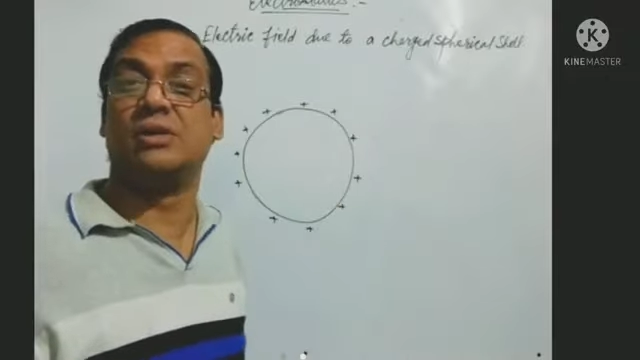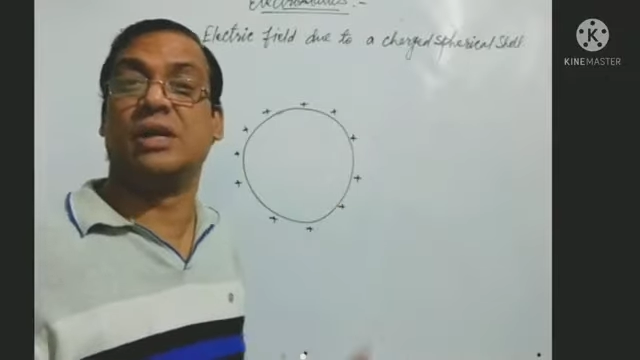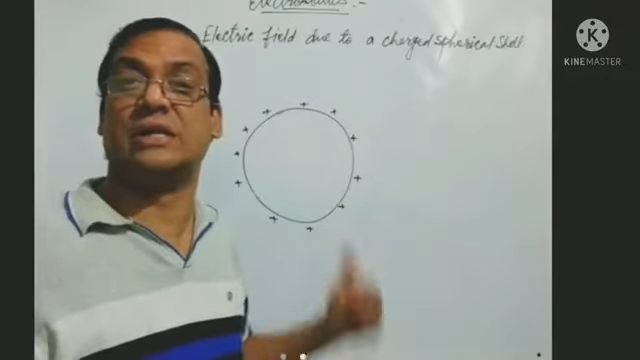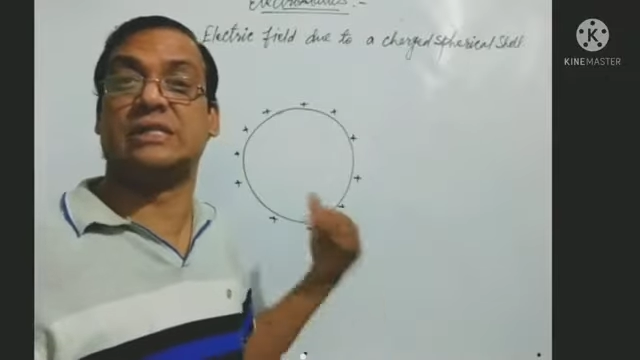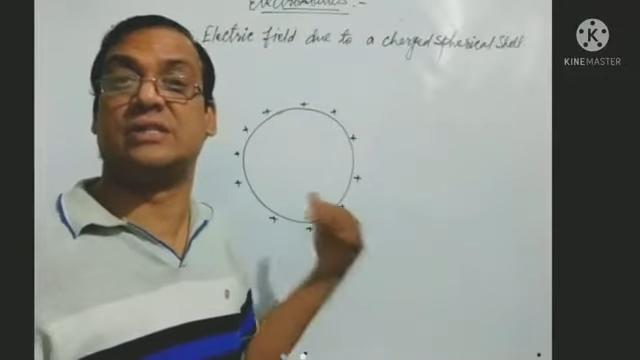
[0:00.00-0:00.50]

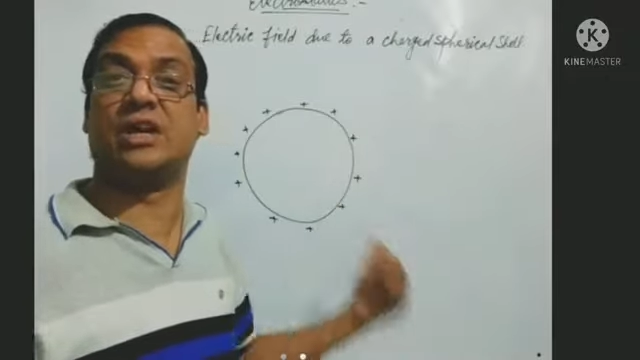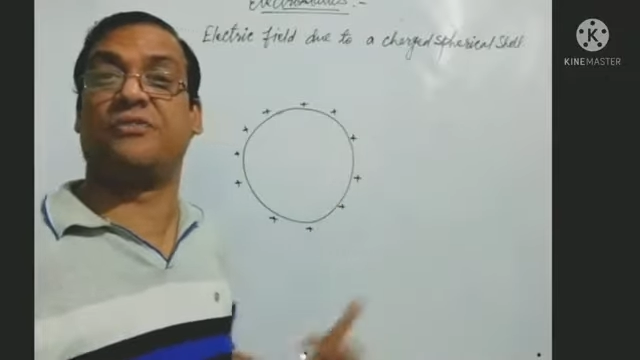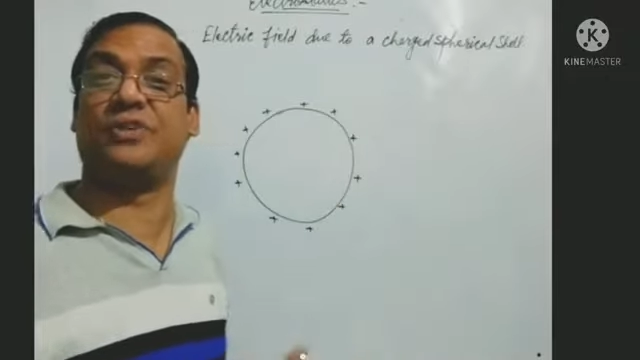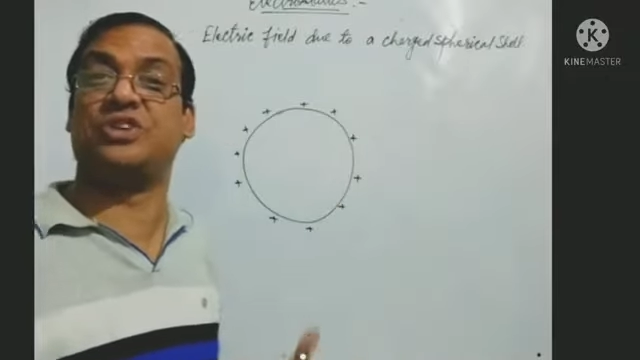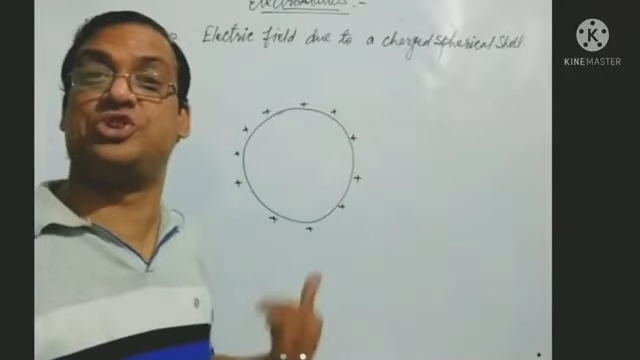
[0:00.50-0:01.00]
a
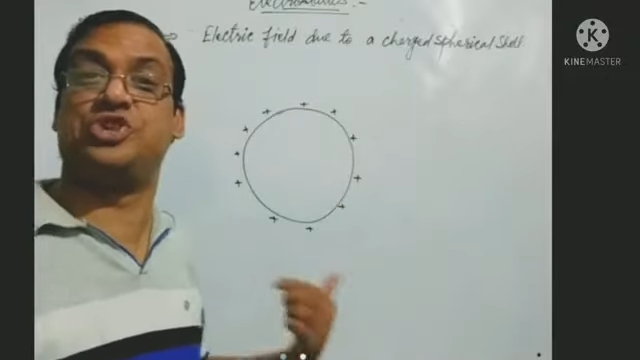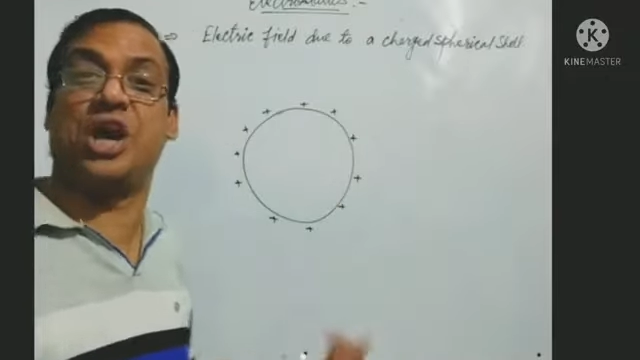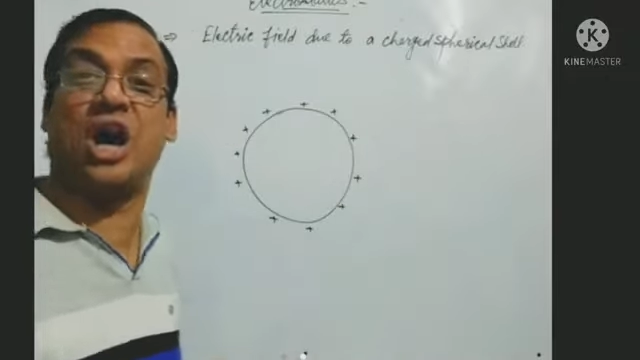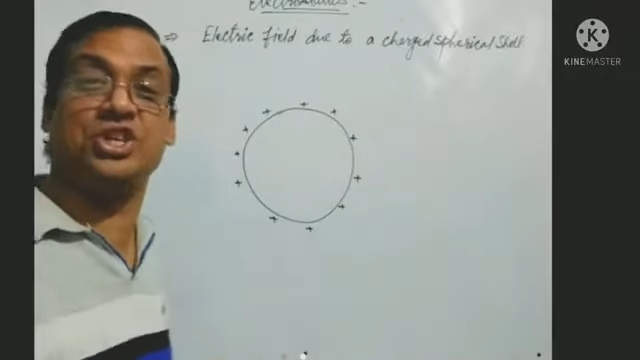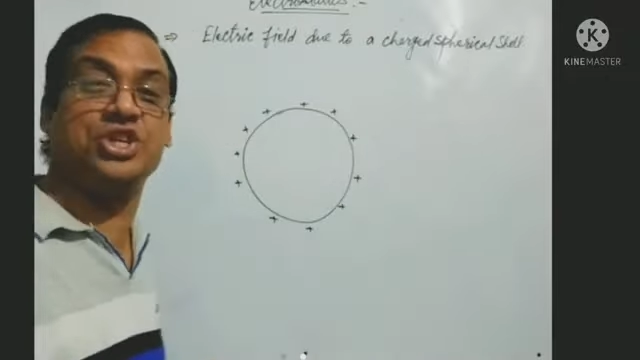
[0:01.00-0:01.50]
surface
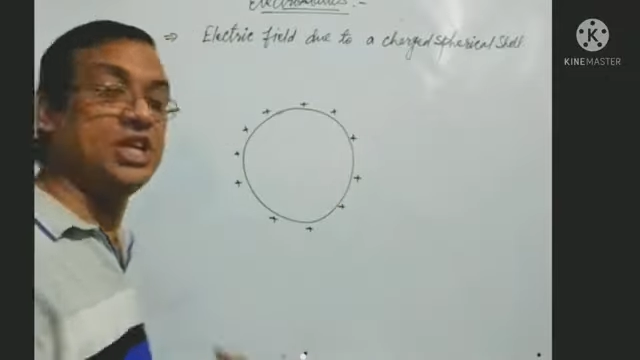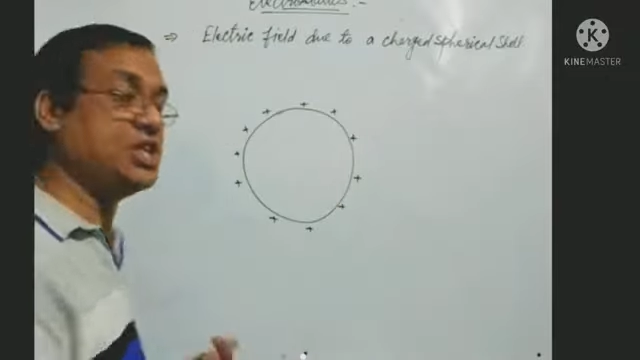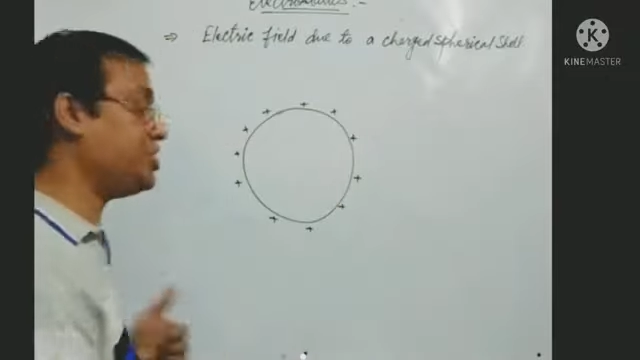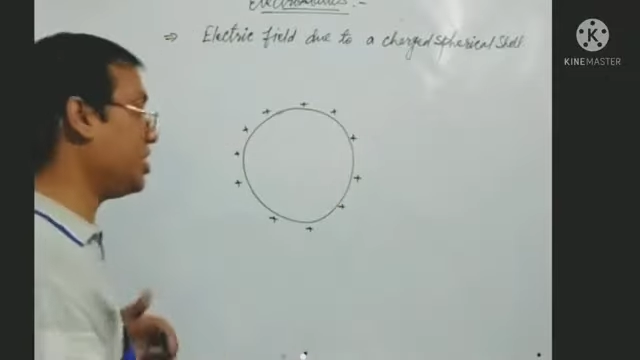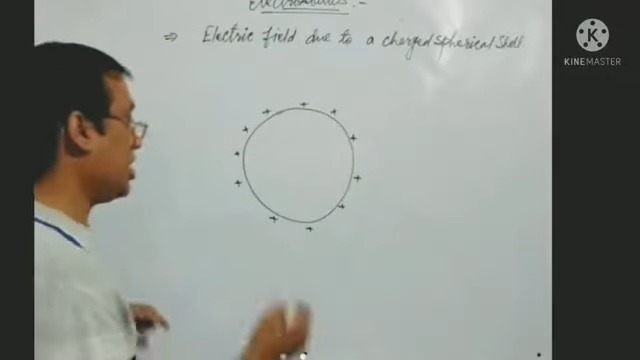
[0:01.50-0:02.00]
charge
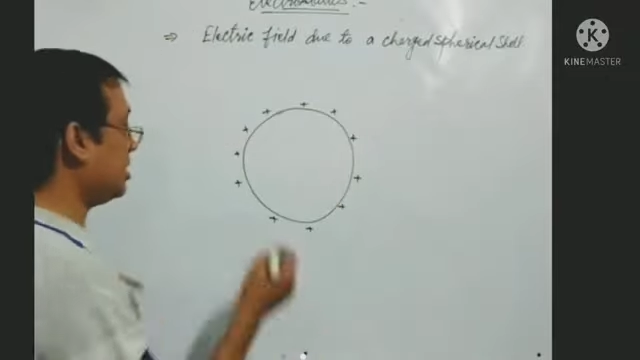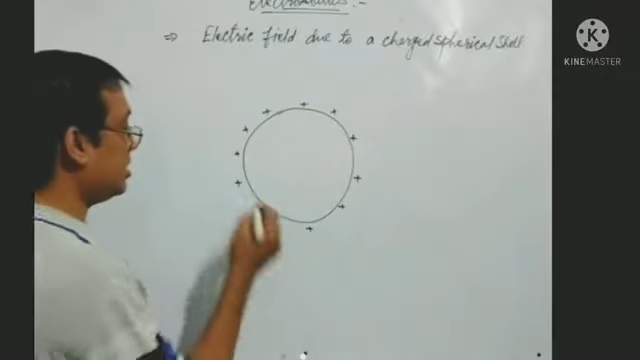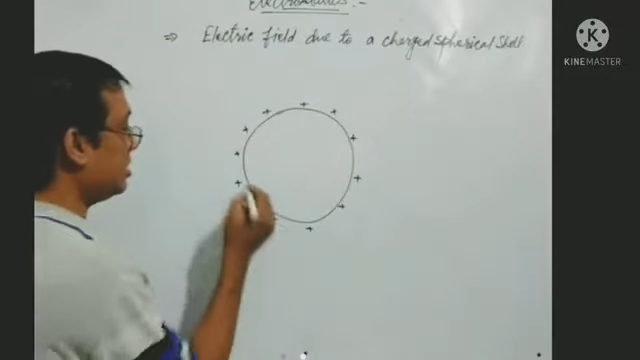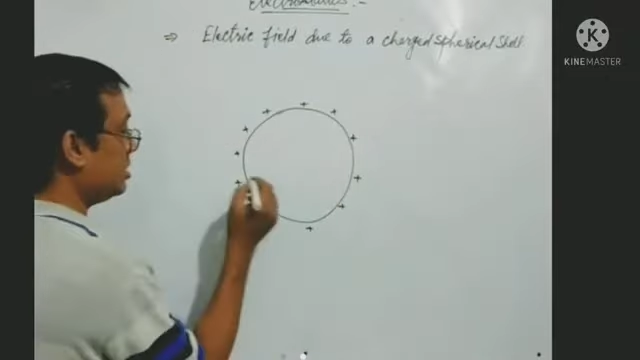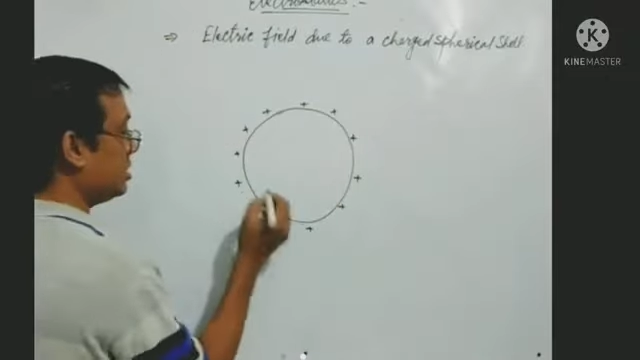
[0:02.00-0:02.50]
density.
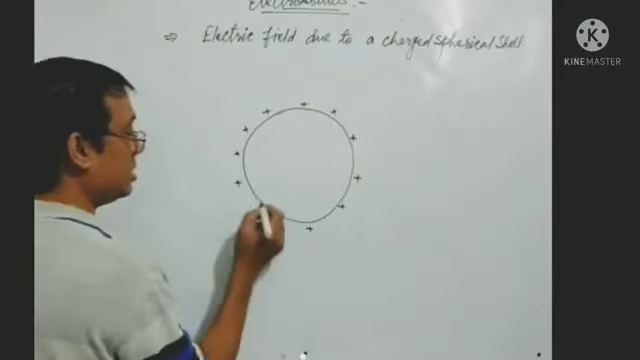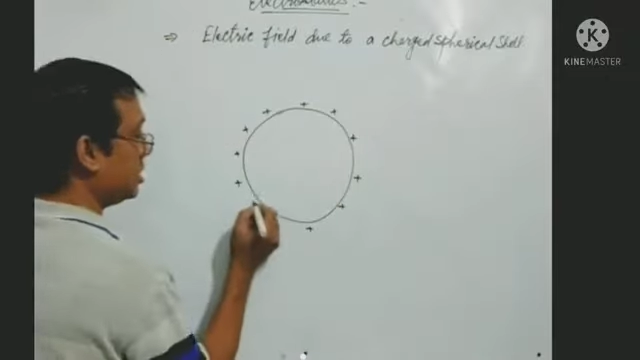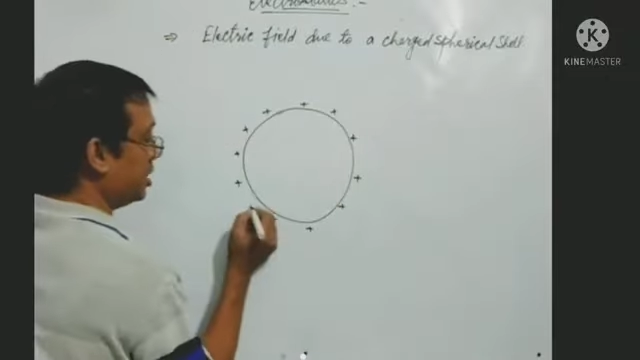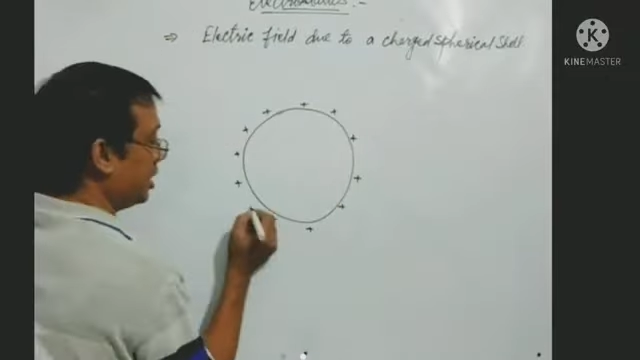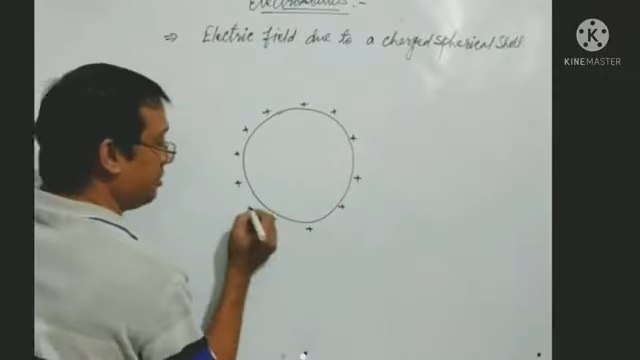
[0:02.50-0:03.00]

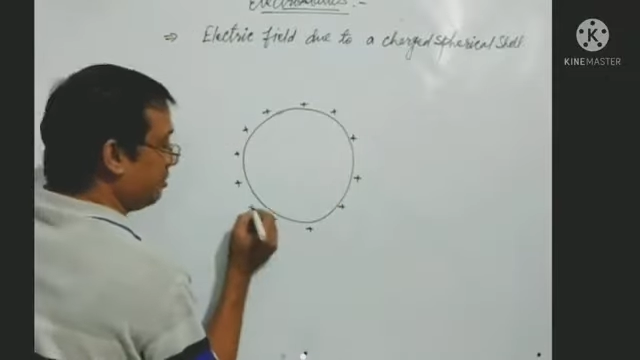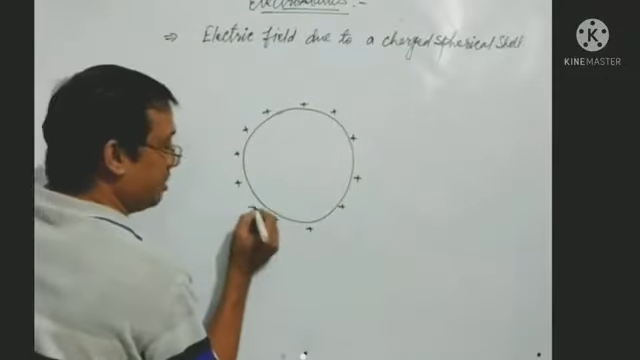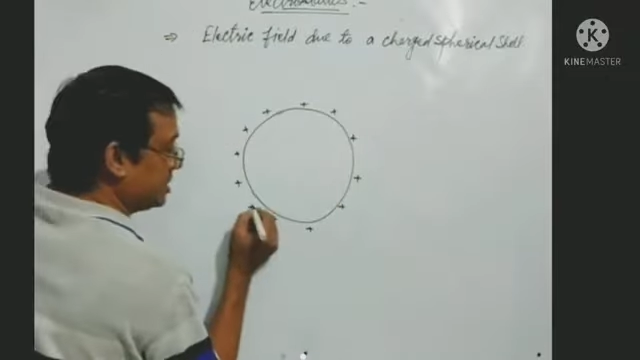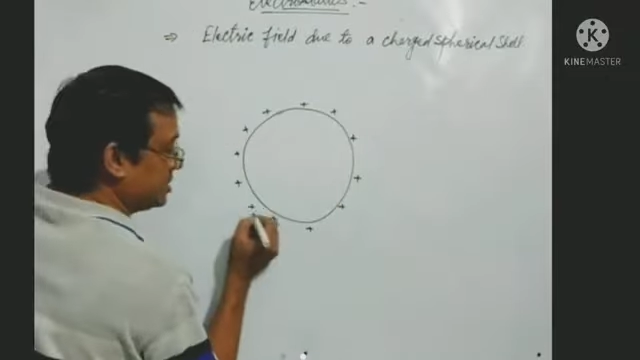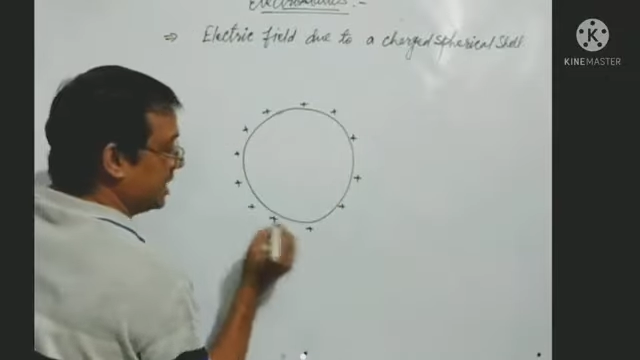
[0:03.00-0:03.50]
It
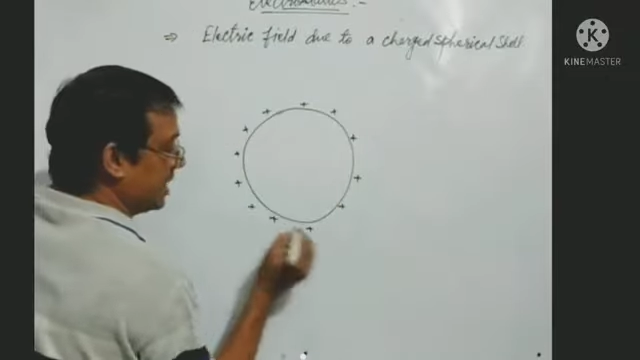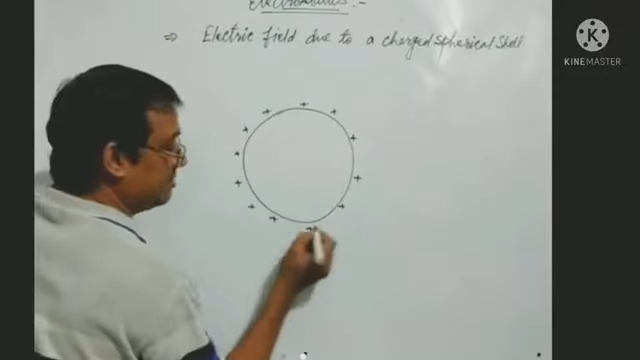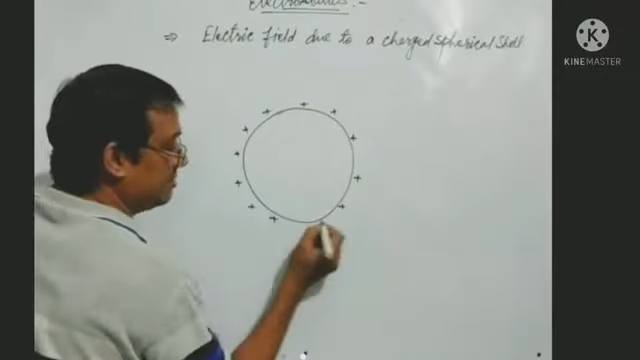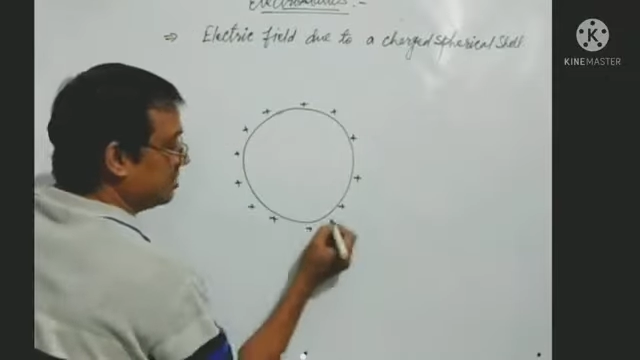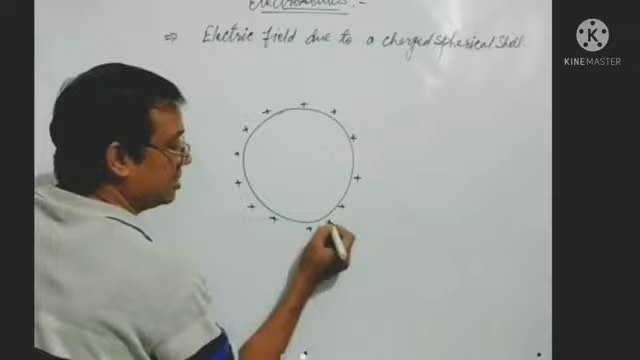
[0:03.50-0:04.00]
must
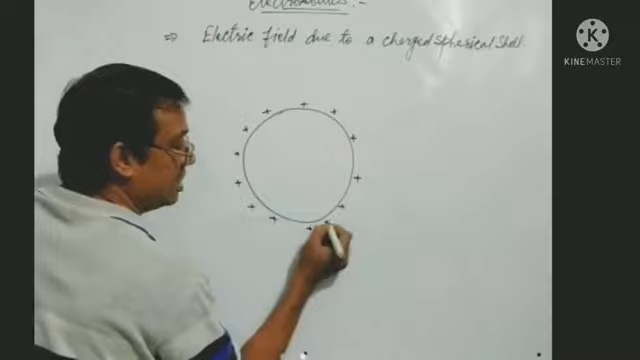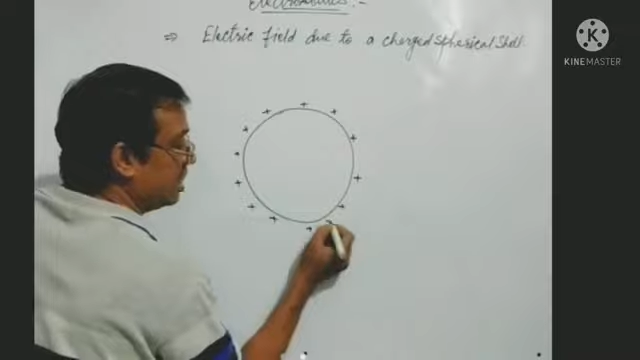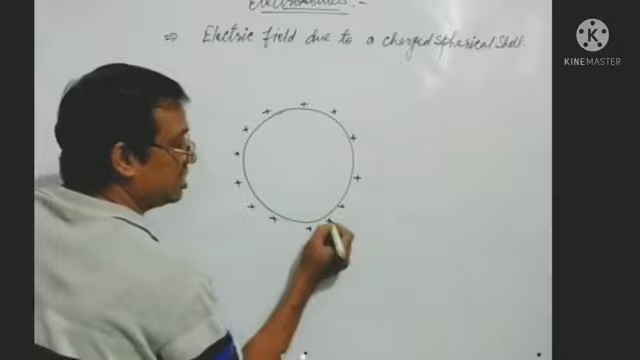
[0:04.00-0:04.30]
have a